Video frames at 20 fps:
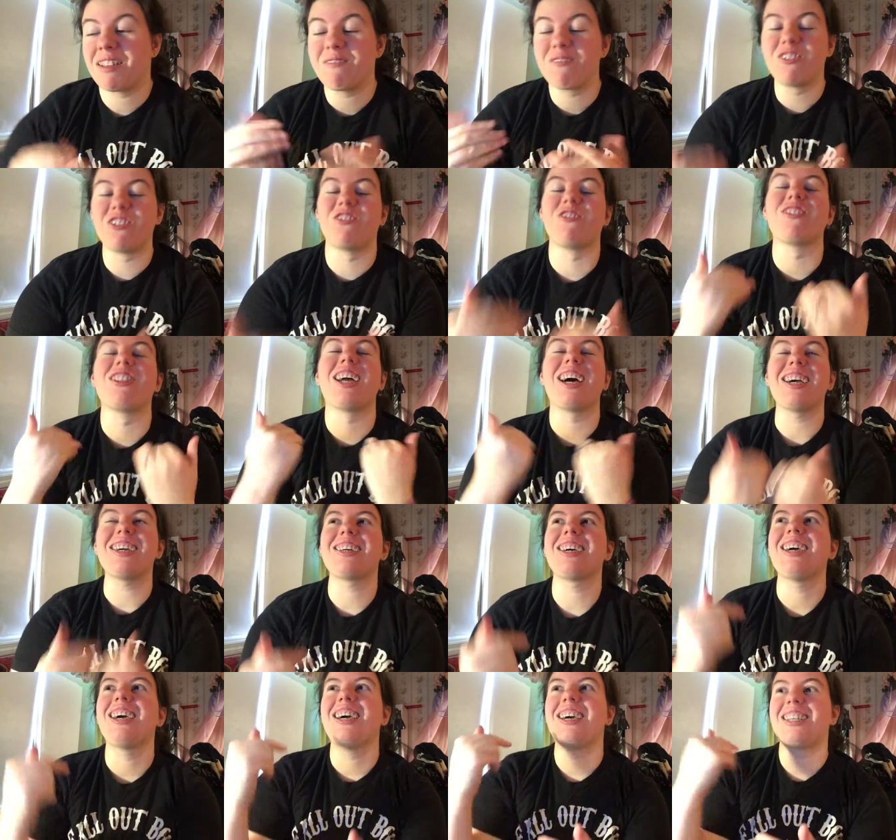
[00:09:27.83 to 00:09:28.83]
you'd
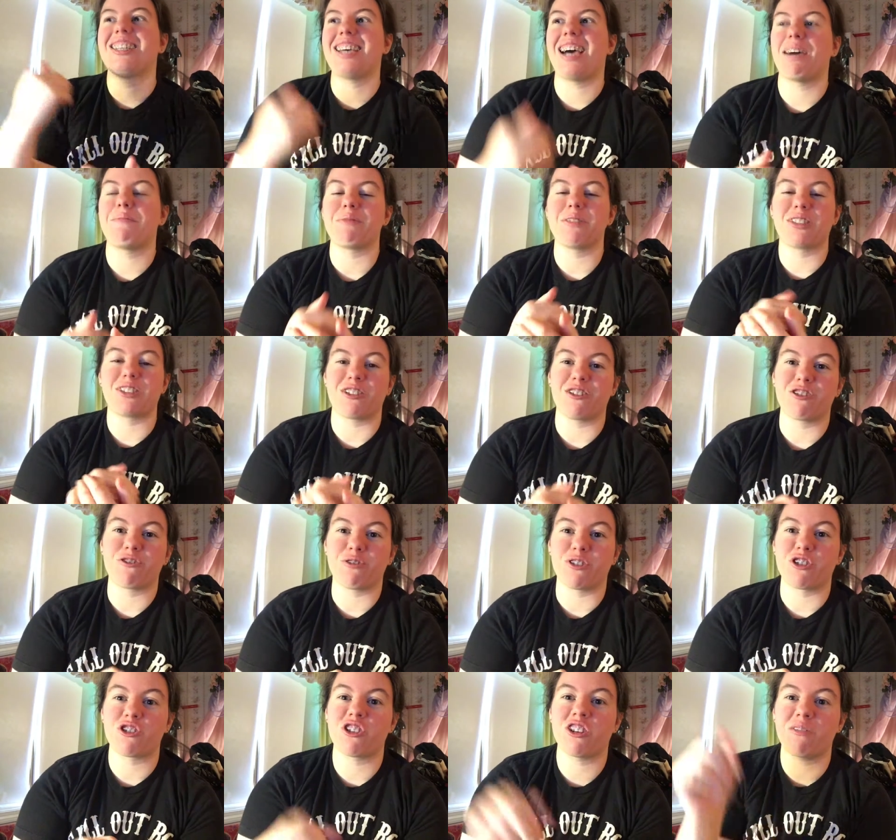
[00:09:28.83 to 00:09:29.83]
like to have me start a
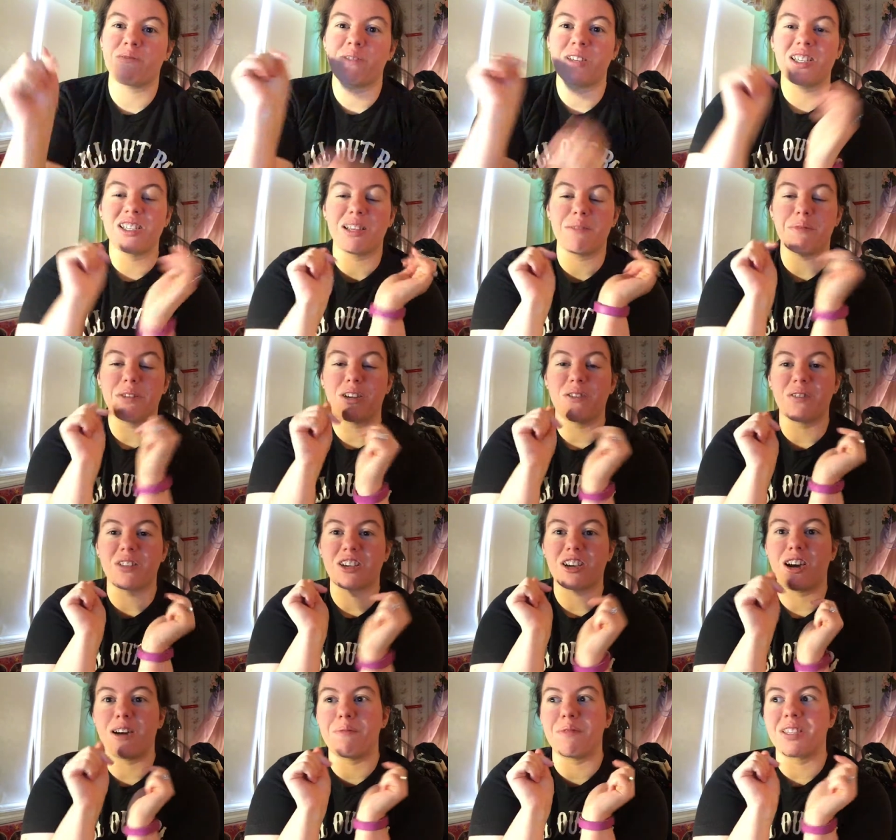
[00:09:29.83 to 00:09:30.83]
Twitch channel, please let me know in
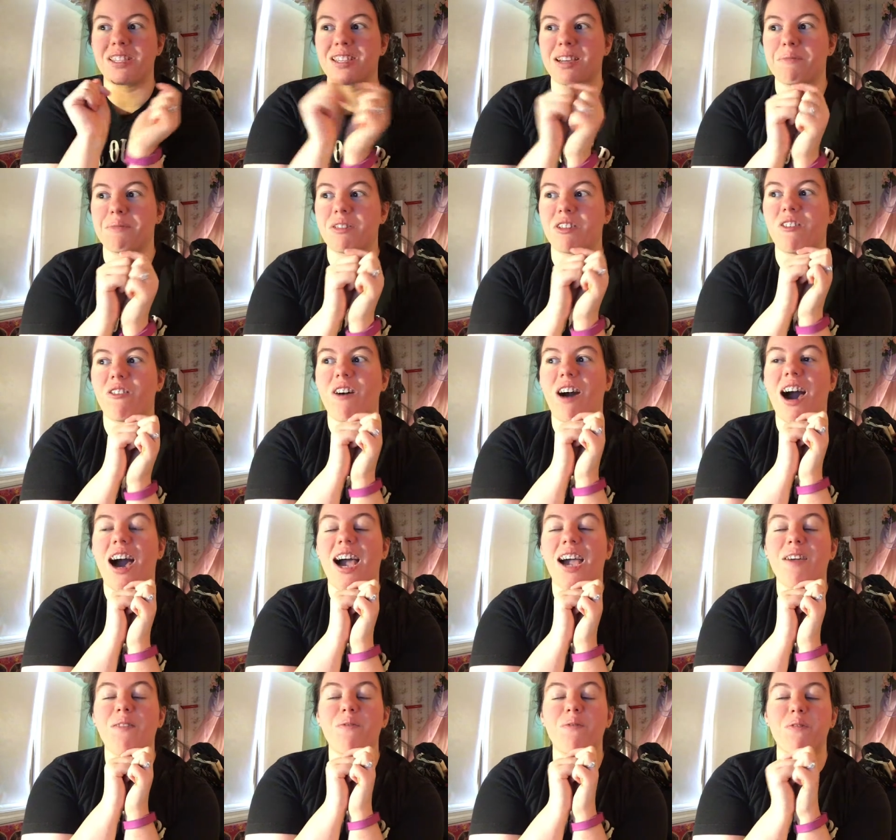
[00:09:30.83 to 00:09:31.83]
the comments down below.
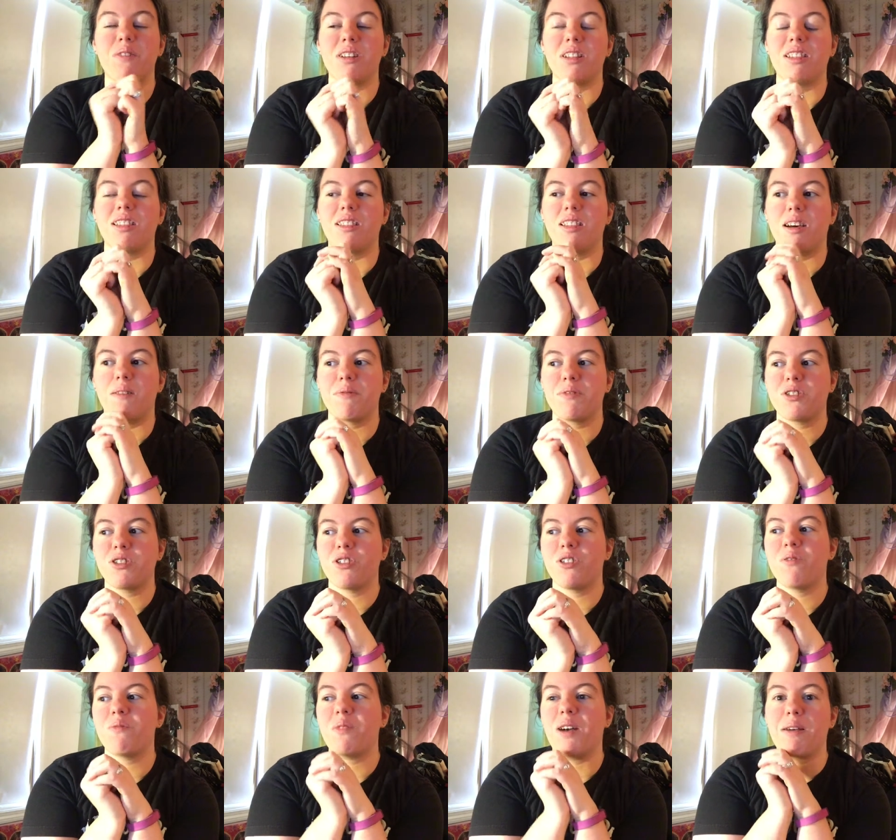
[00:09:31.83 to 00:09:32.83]
I would love
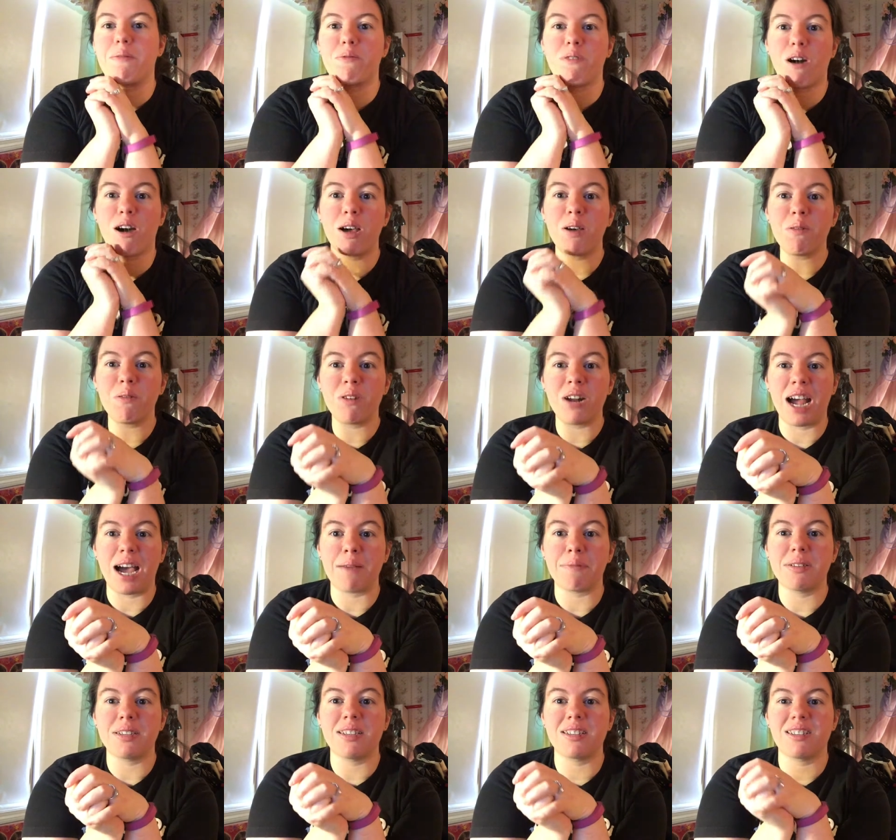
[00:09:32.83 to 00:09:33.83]
to, but probably won't
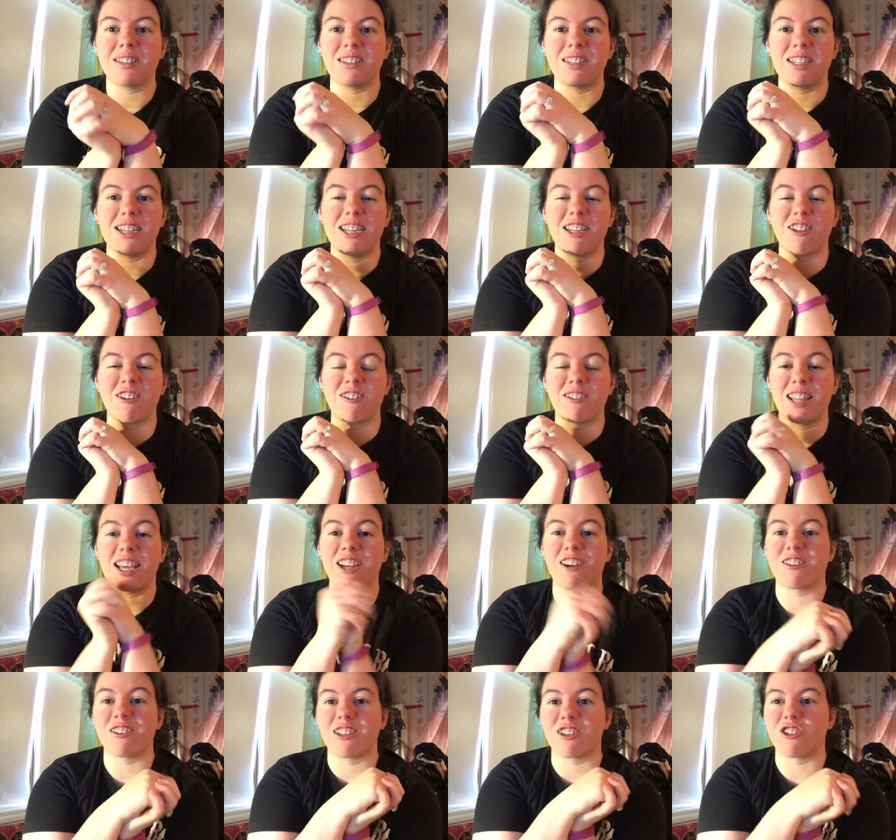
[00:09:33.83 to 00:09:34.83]
happen until either
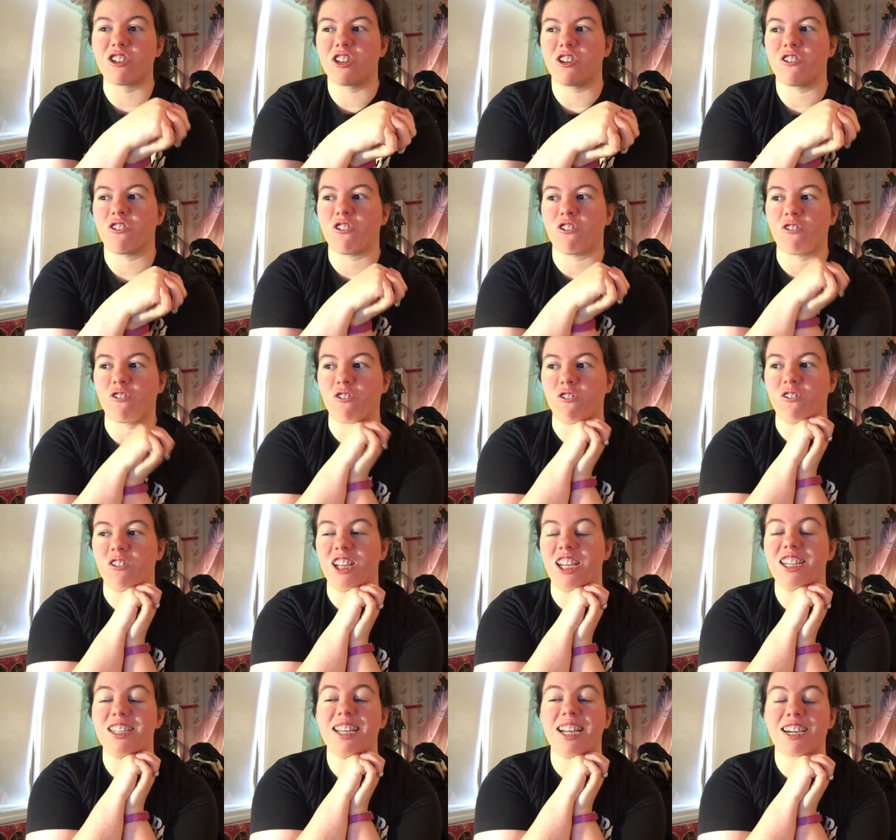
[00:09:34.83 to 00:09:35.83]
later this year or
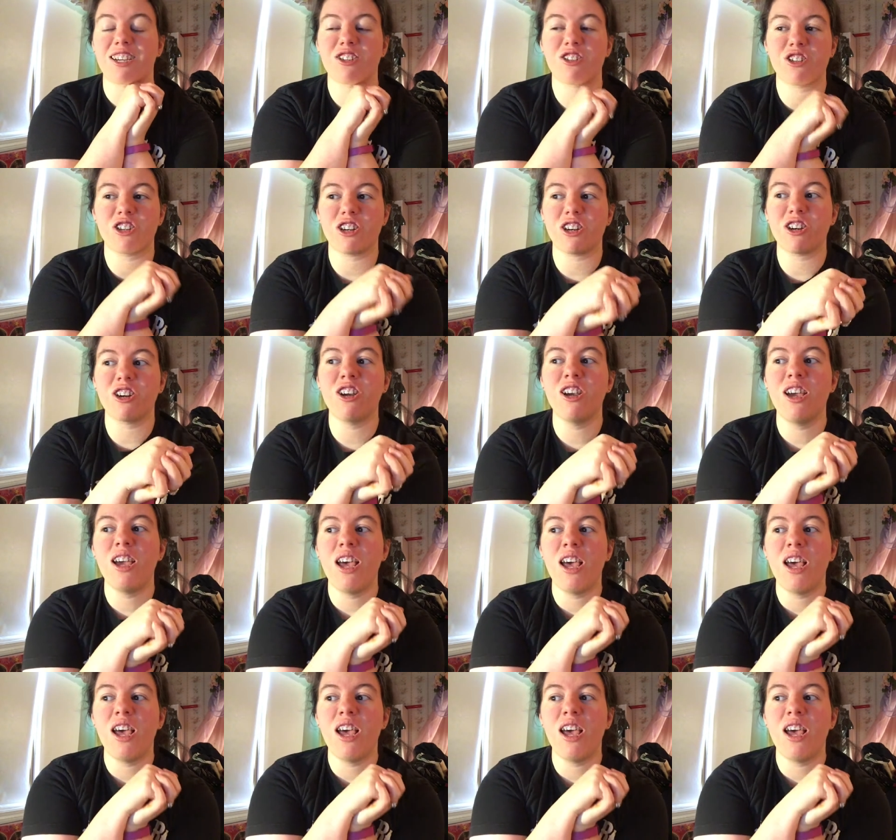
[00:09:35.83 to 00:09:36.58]
early next year.